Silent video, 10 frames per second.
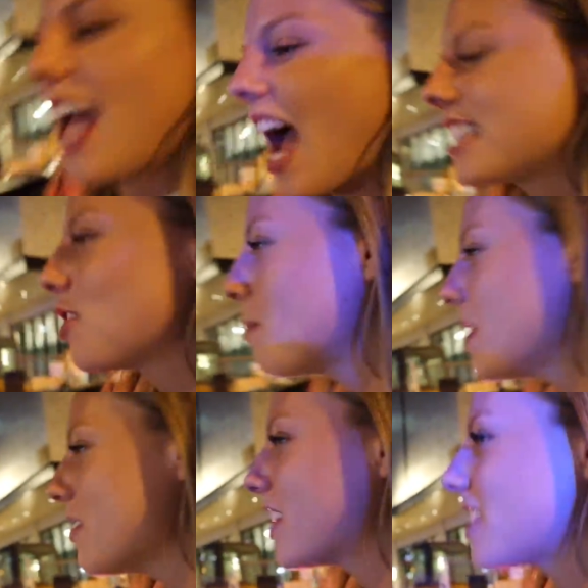I still
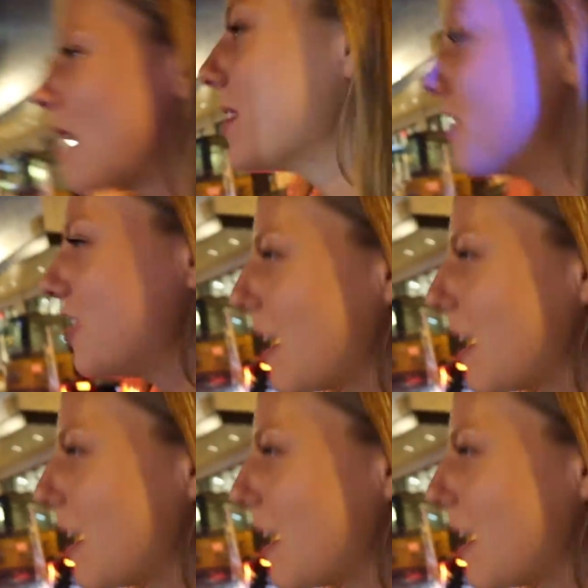beat you because I won 2